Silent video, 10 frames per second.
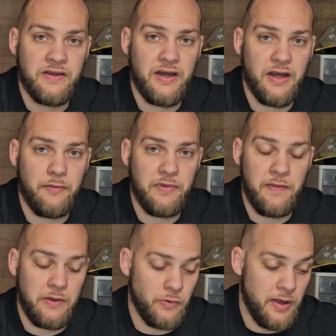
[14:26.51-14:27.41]

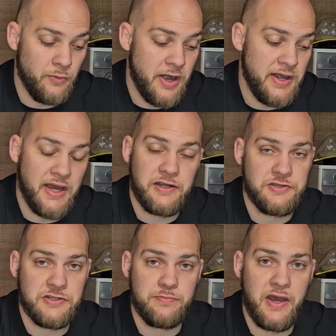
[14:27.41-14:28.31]
and then when I'm ready, I can
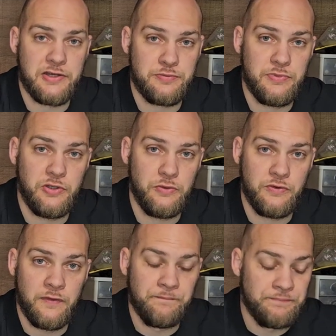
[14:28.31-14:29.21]
just mash mute